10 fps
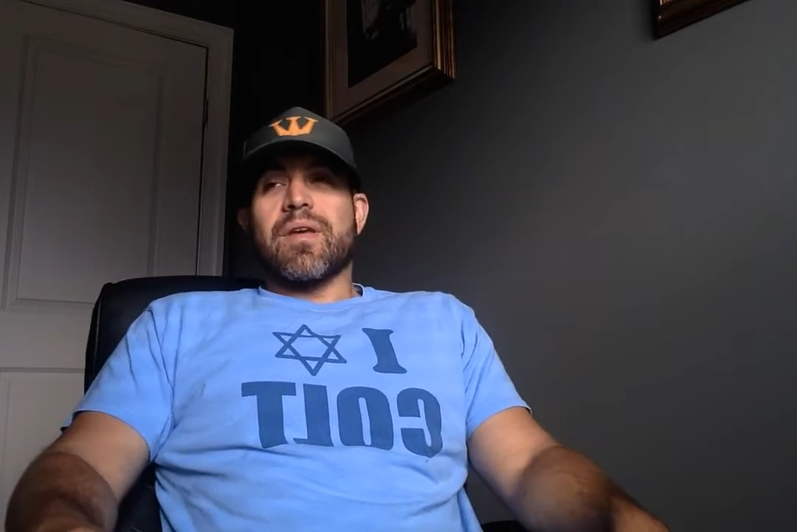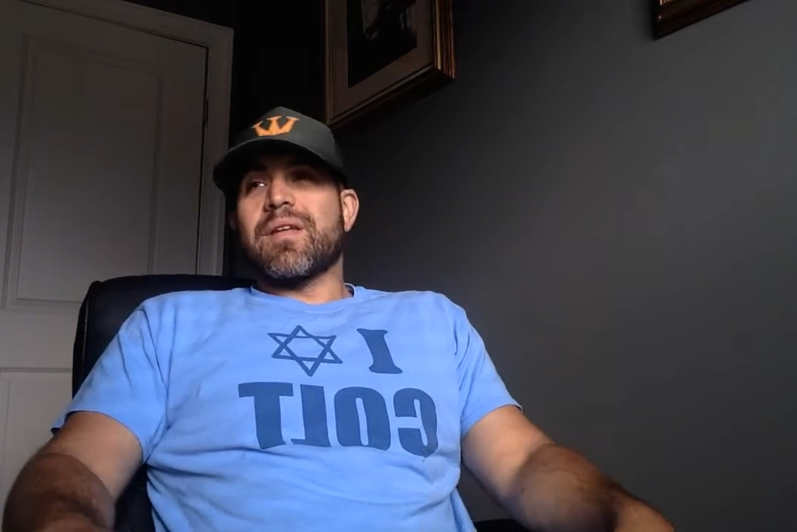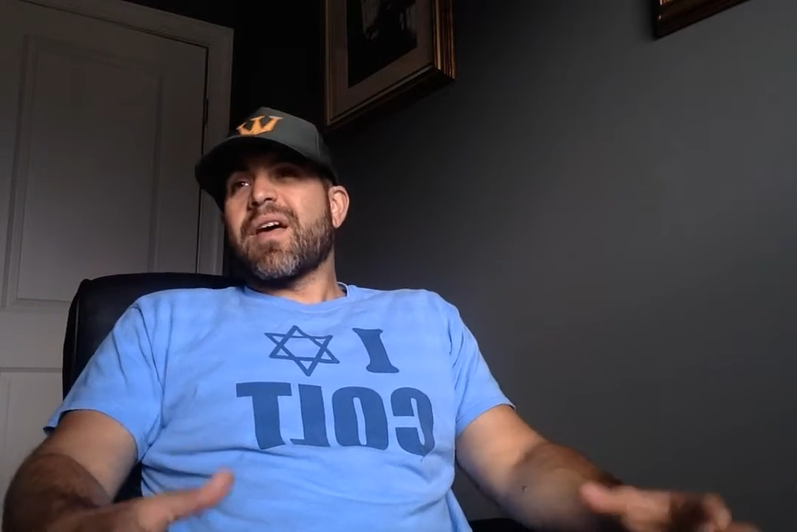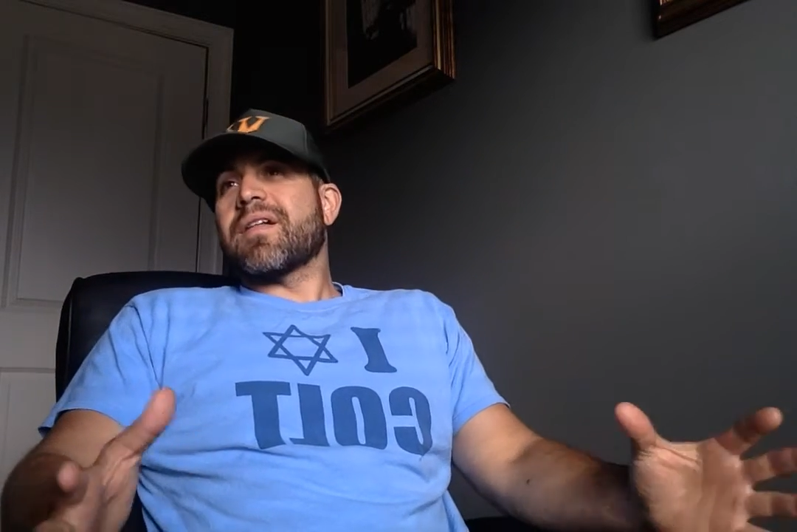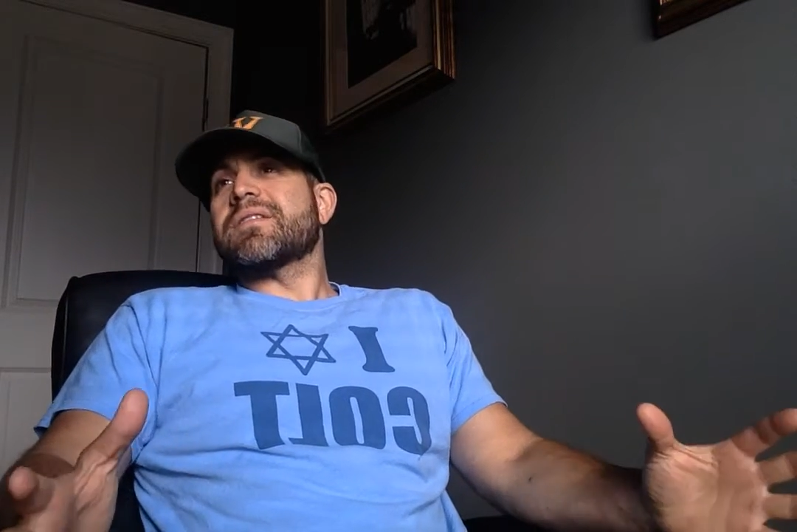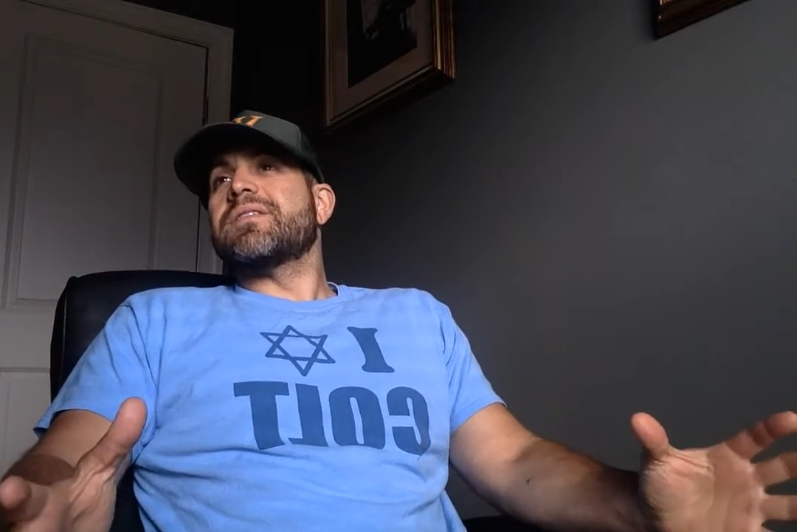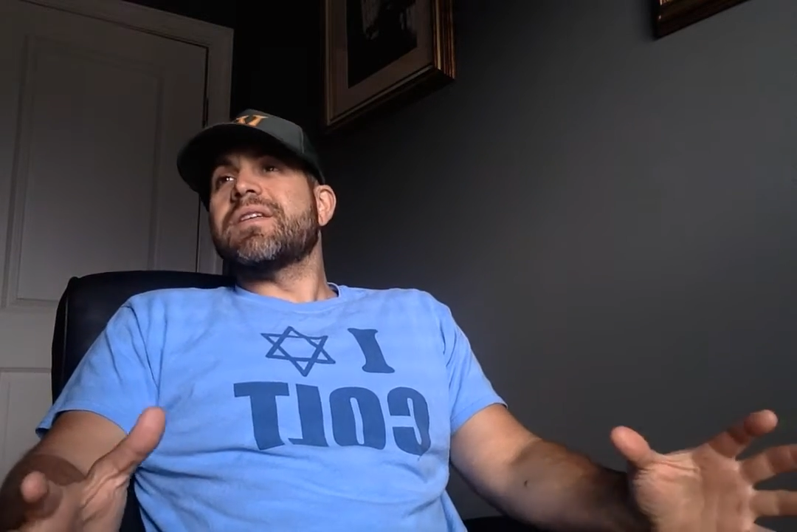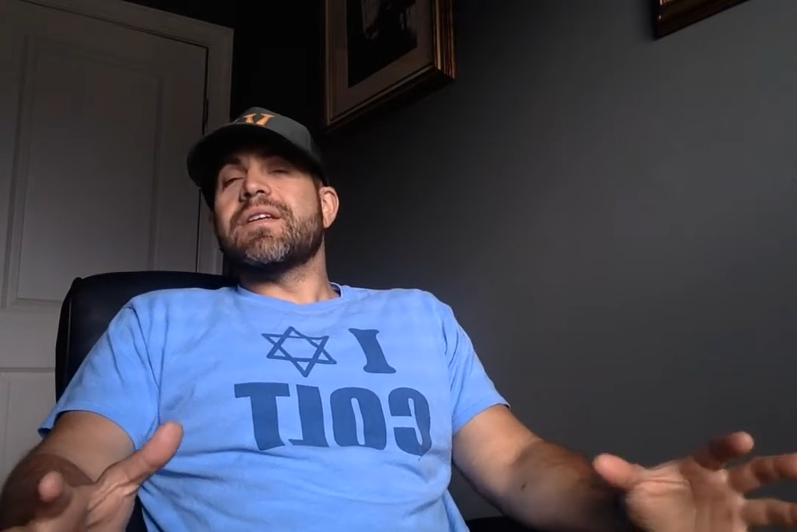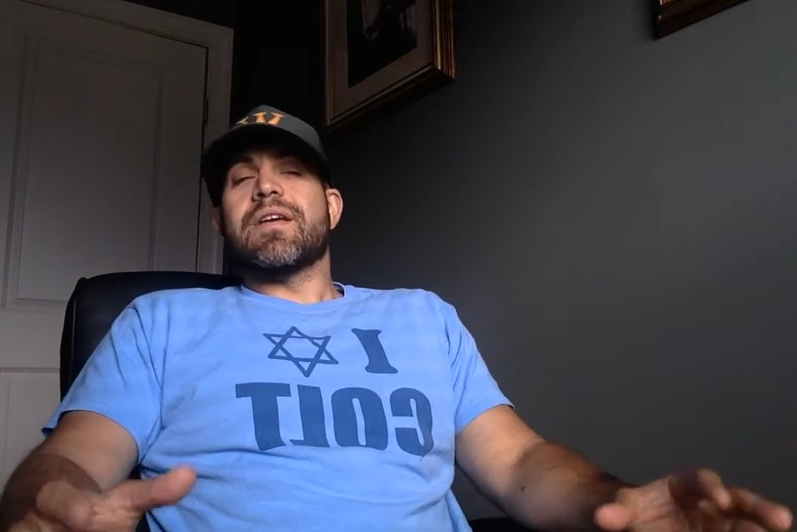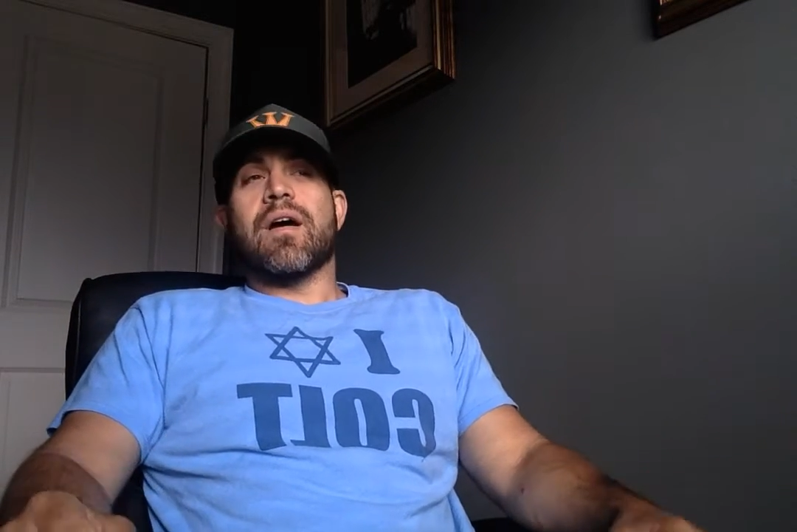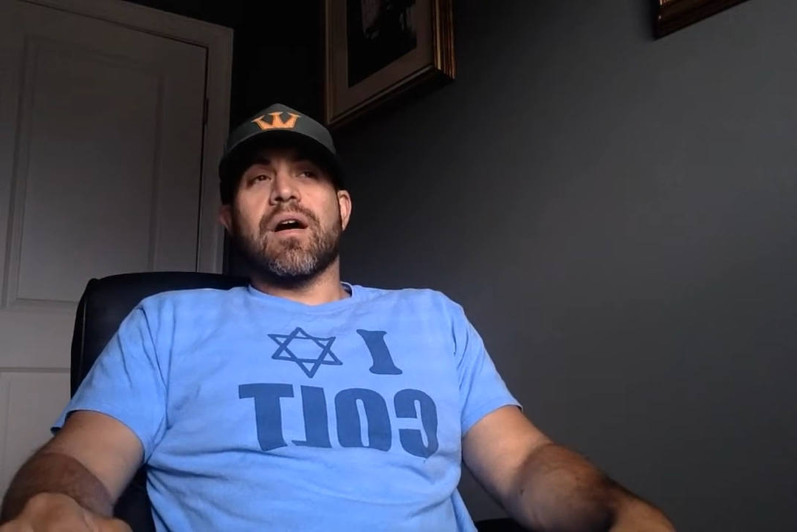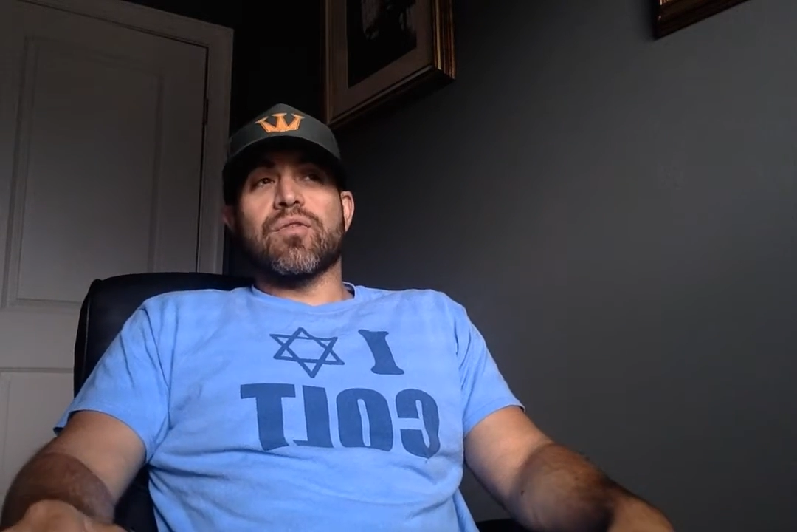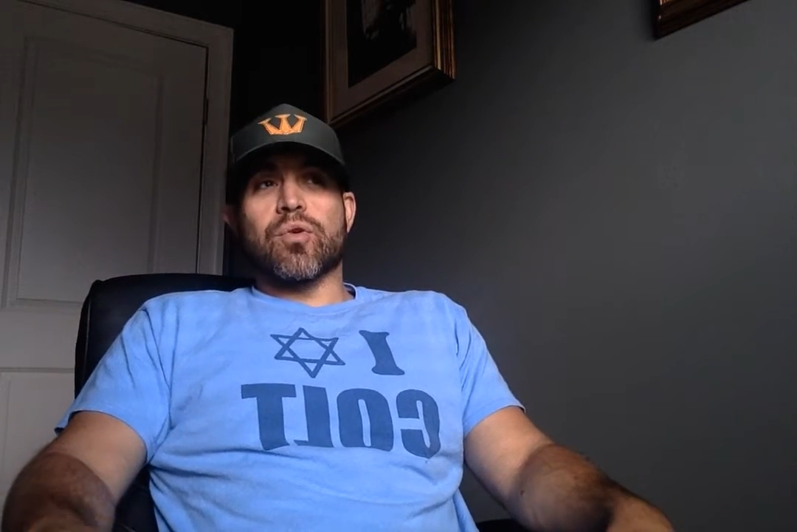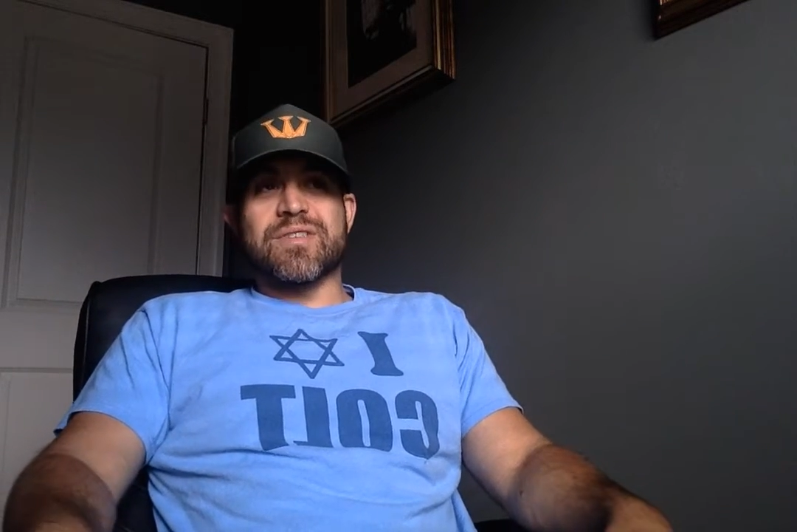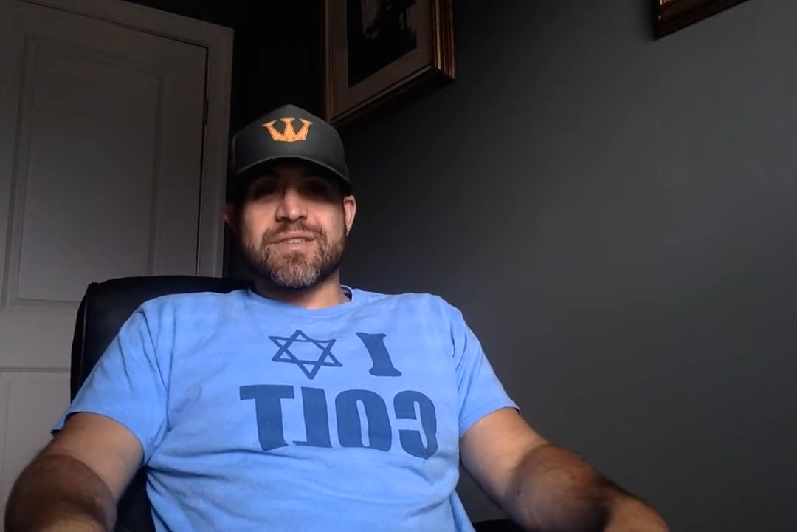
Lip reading: And LSD, Lord